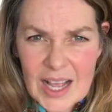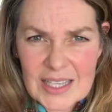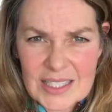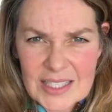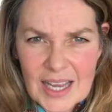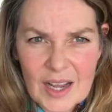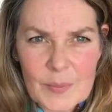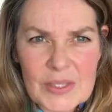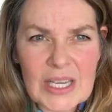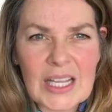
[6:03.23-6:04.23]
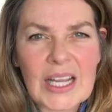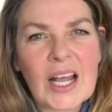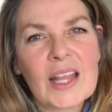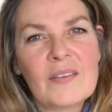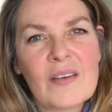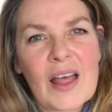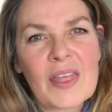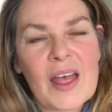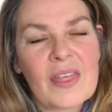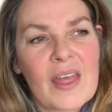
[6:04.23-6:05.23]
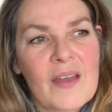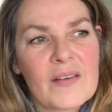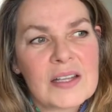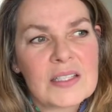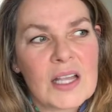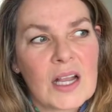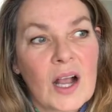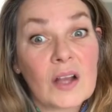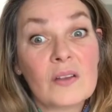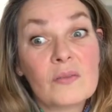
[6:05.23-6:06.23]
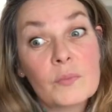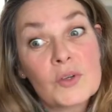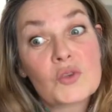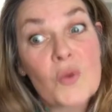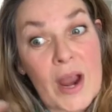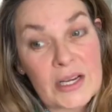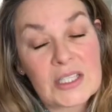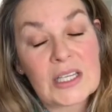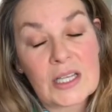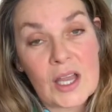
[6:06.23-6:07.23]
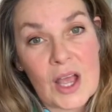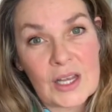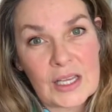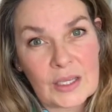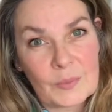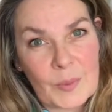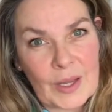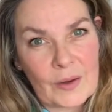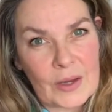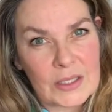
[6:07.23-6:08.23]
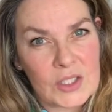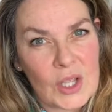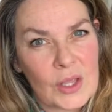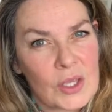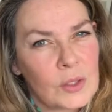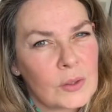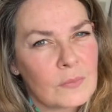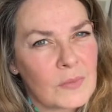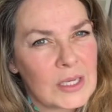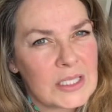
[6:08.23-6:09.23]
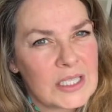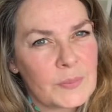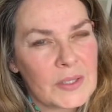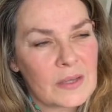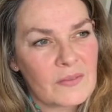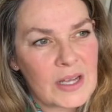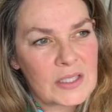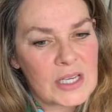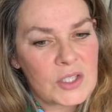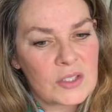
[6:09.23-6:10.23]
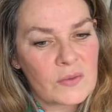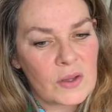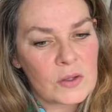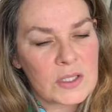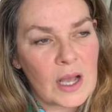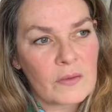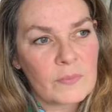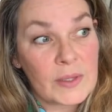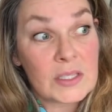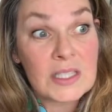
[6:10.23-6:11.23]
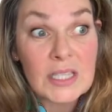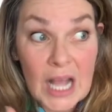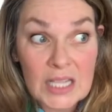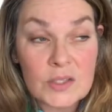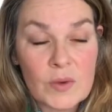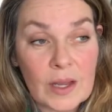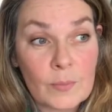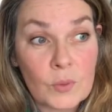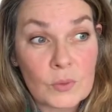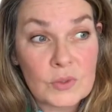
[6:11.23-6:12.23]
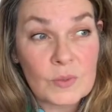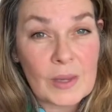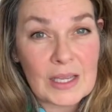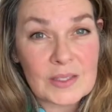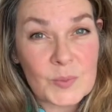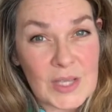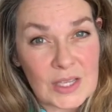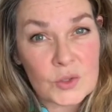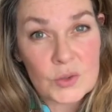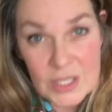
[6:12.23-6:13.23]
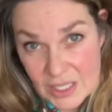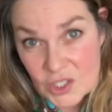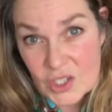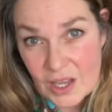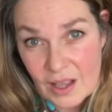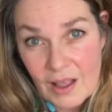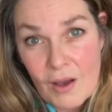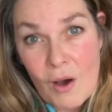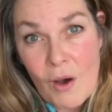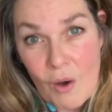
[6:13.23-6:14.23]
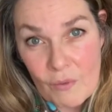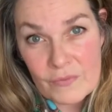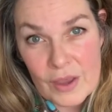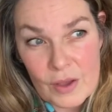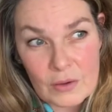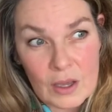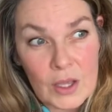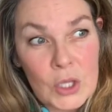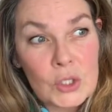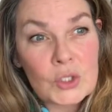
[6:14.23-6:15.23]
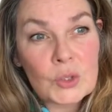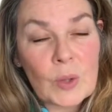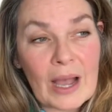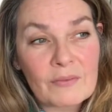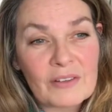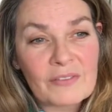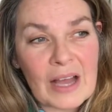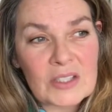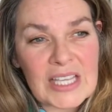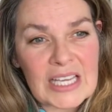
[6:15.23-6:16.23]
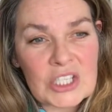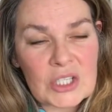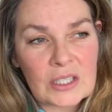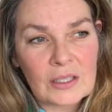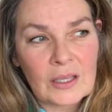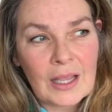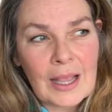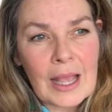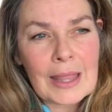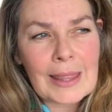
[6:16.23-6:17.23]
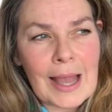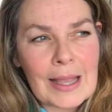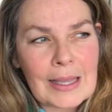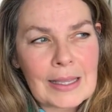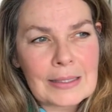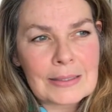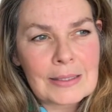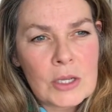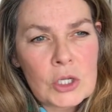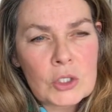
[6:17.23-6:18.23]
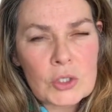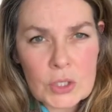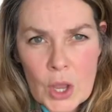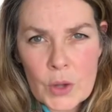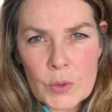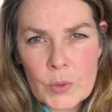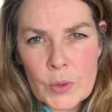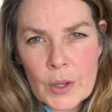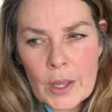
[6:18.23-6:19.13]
as I say, I particularly like the fact that there is a kind of protracted learning period so that you can really deepen the foundations for yourself, because that's really important to me as a potential teacher of yoga, to have a foundation that is so